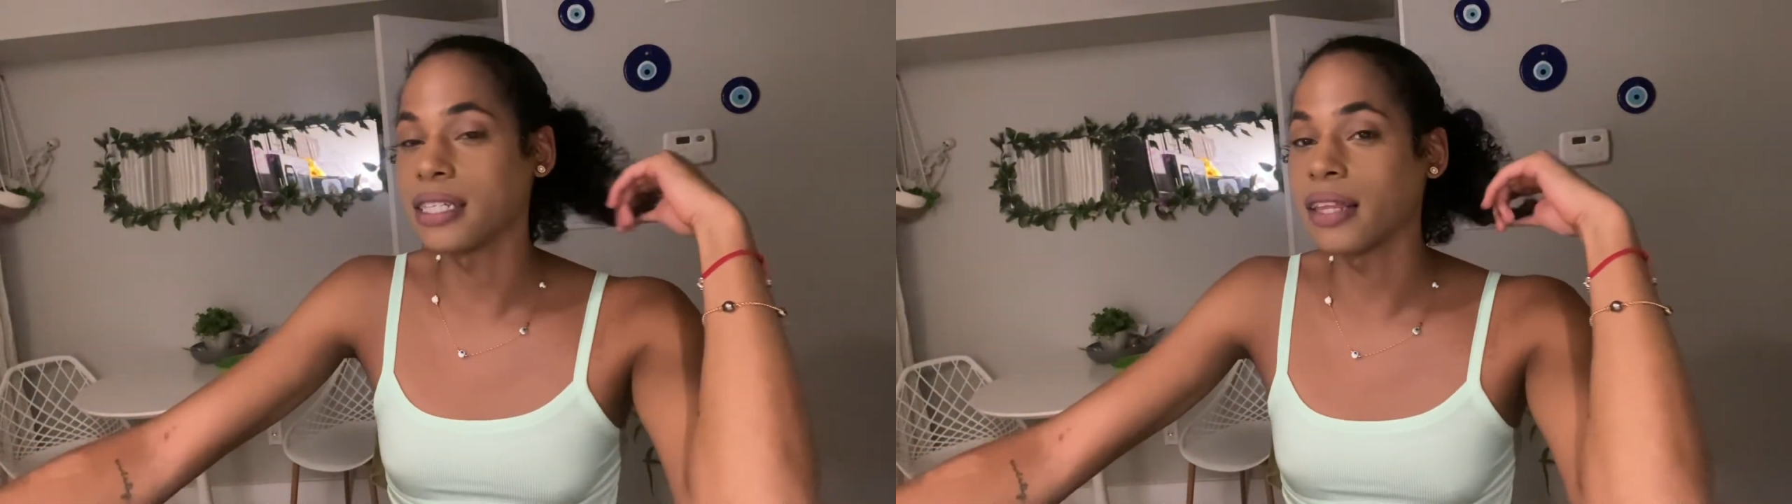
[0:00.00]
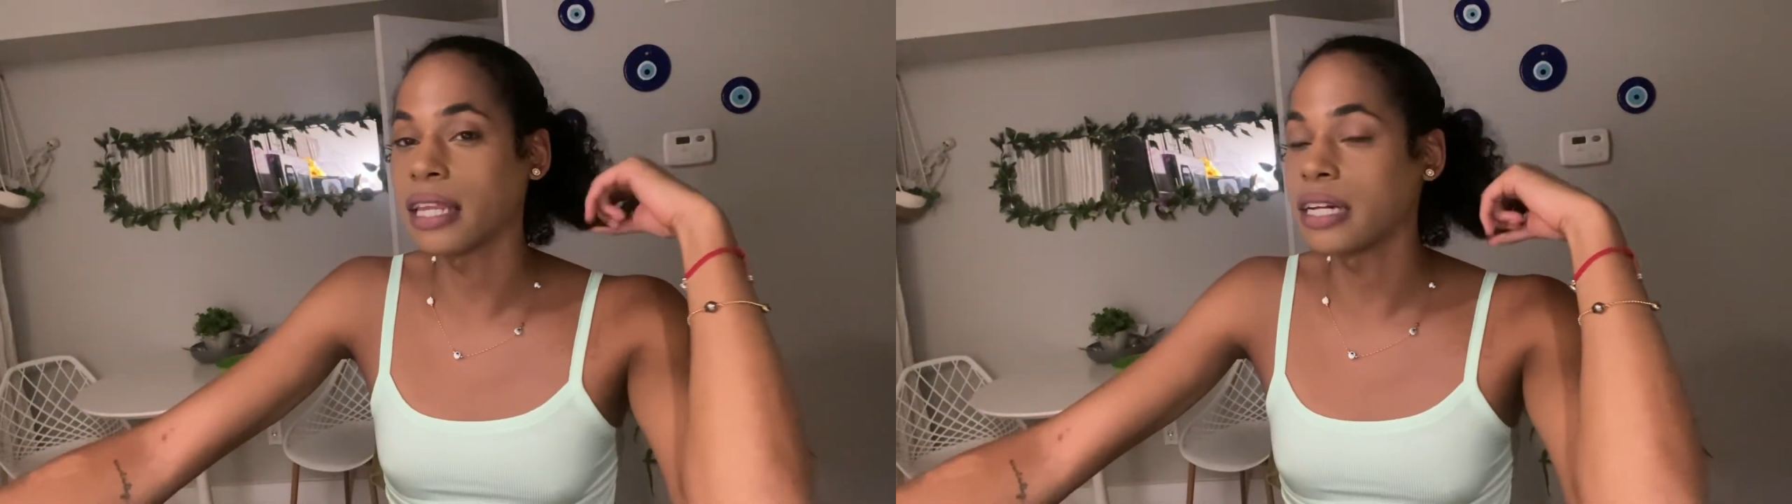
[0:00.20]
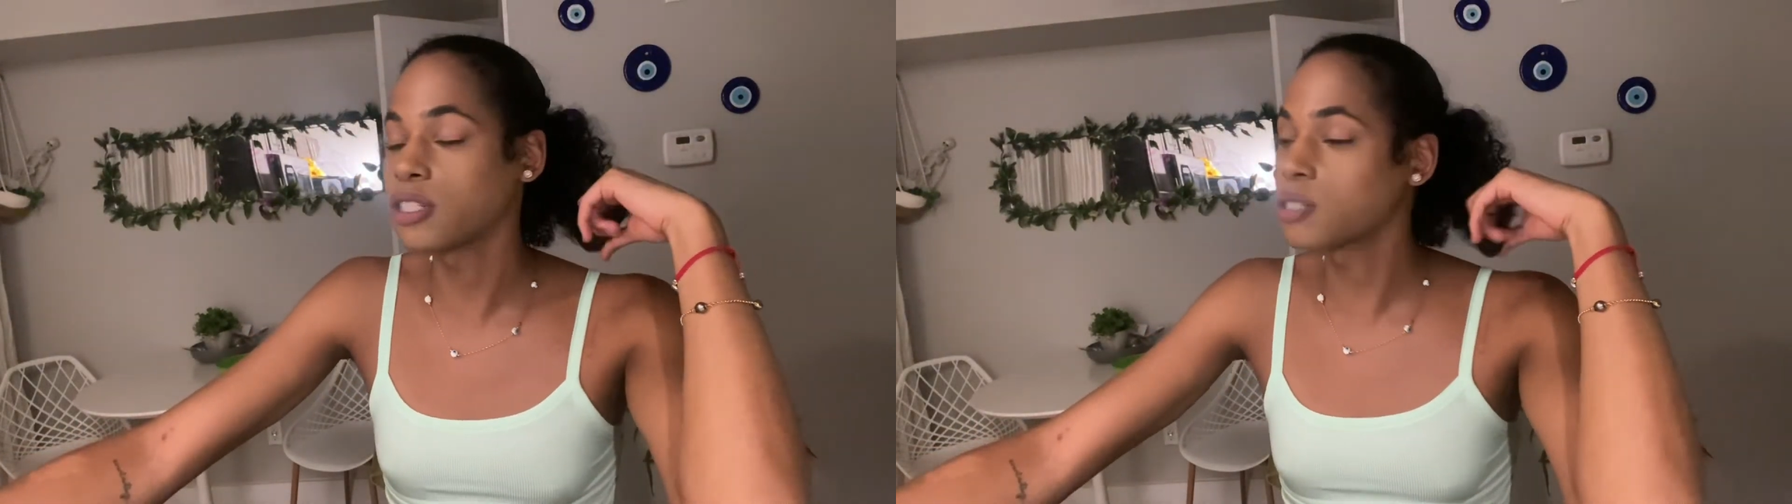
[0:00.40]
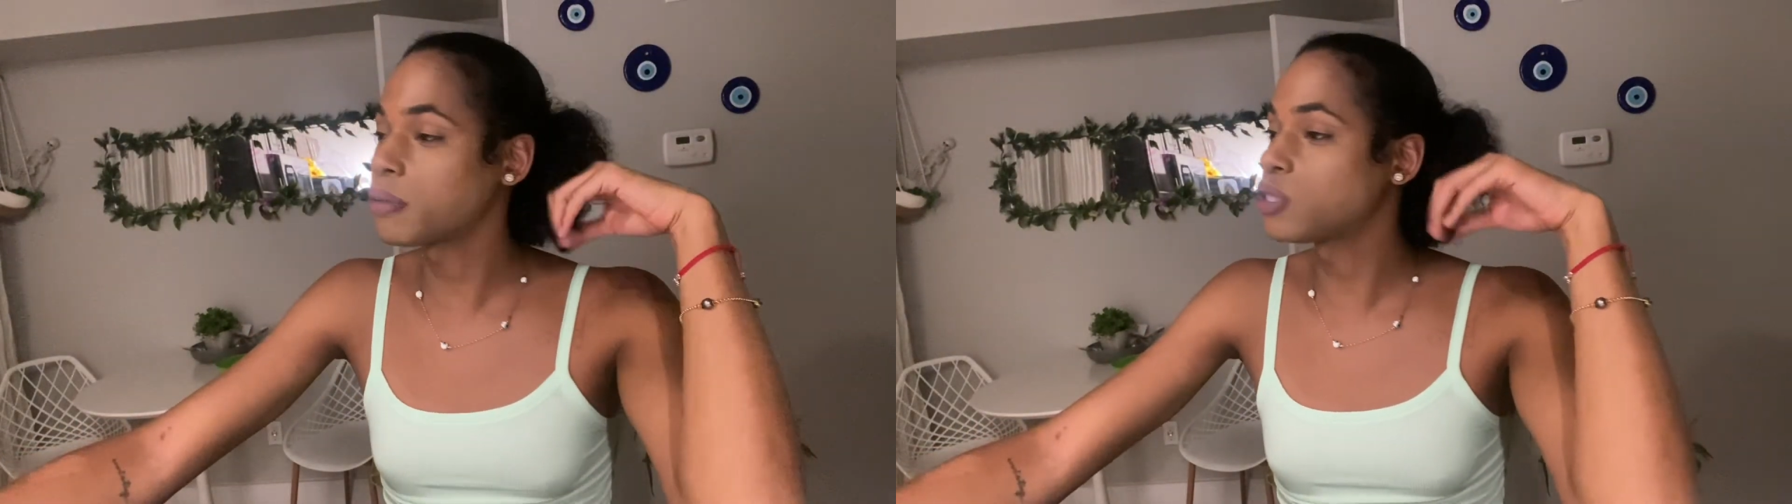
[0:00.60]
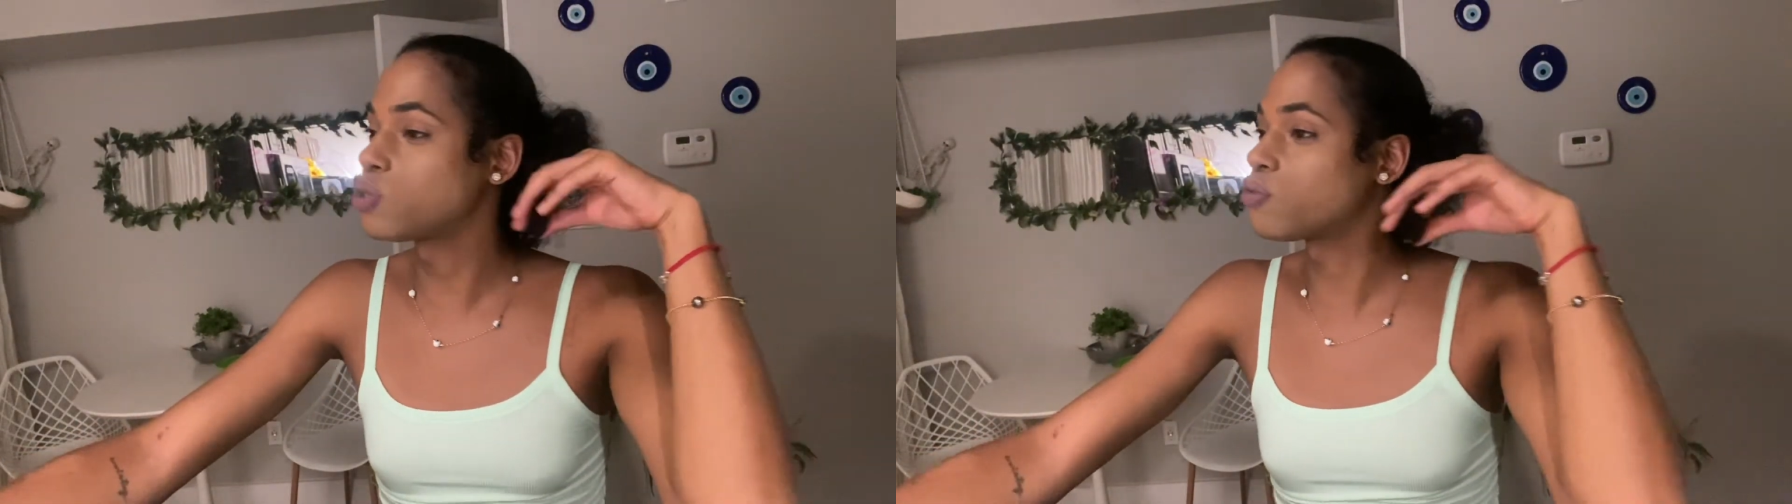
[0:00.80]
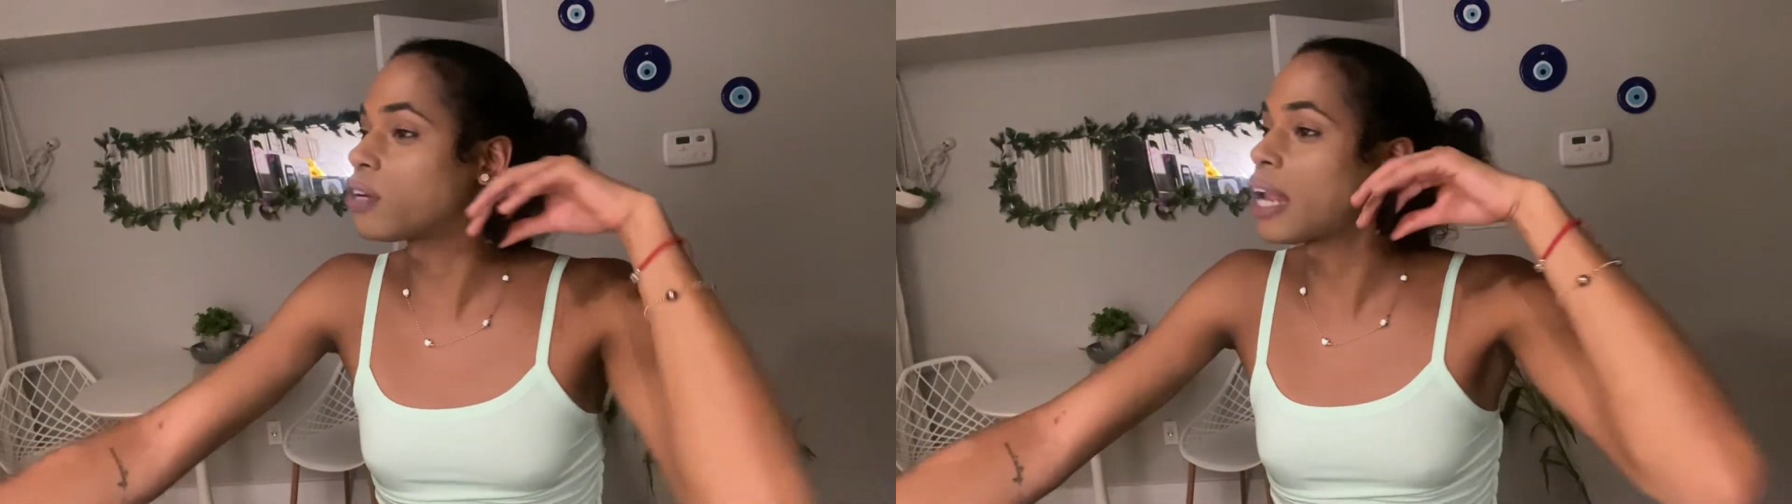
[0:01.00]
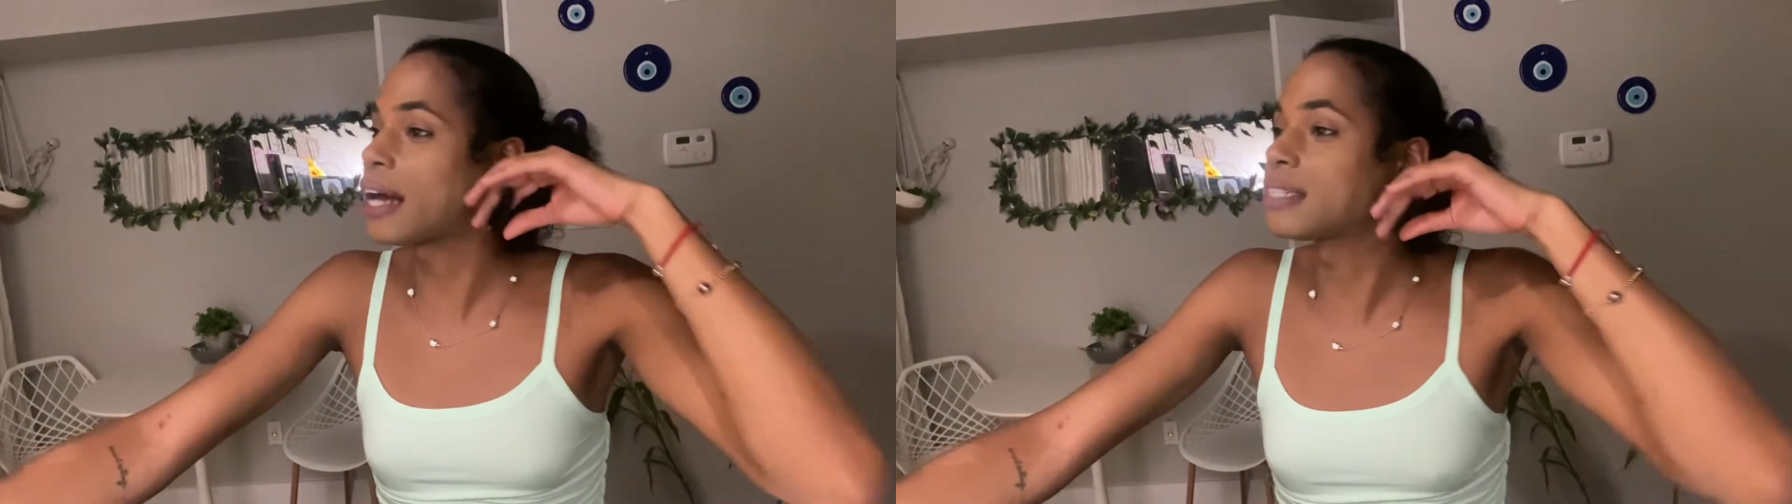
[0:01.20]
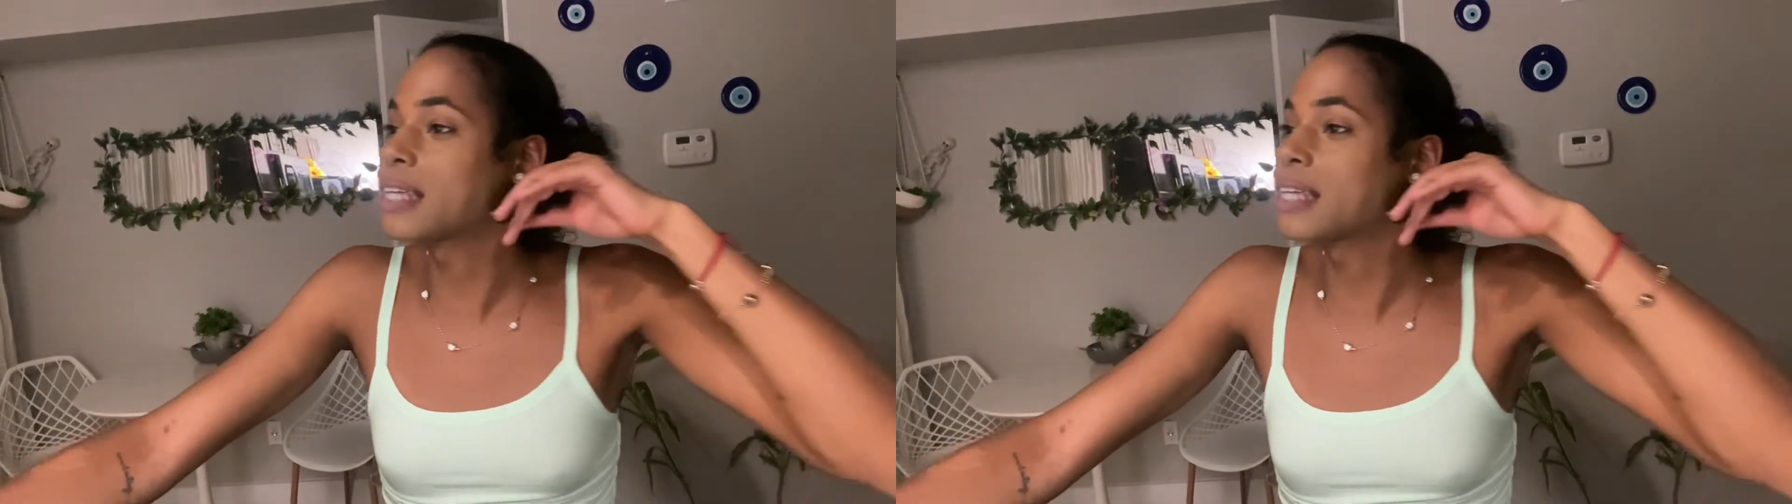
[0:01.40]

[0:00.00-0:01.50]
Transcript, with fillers: And then it just makes you realize